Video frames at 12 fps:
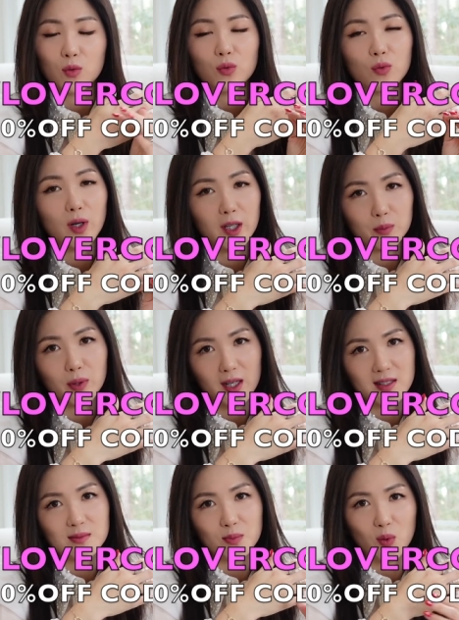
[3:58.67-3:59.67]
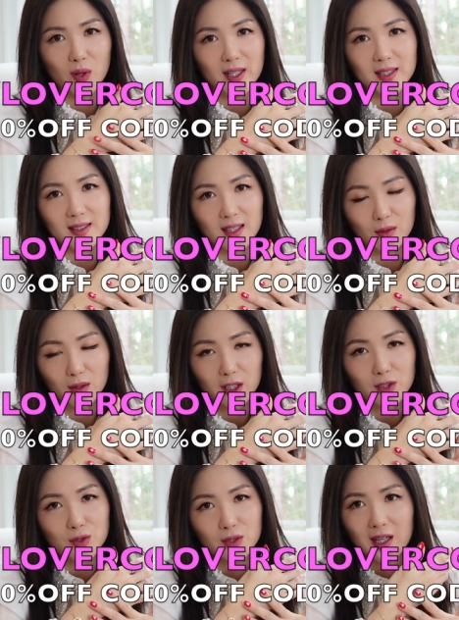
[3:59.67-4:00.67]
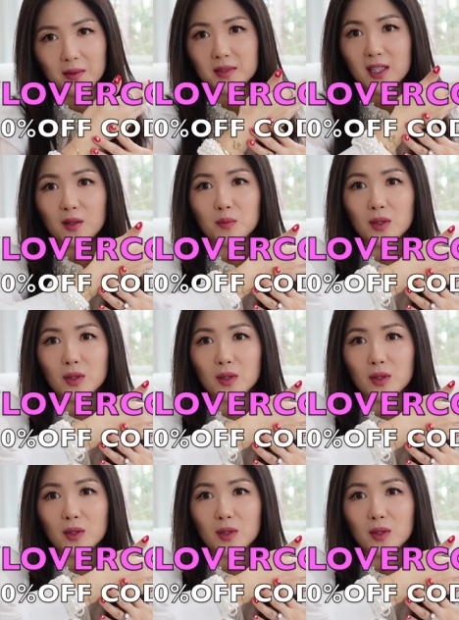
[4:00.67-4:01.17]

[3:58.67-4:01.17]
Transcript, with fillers: great price point. I'll link to them down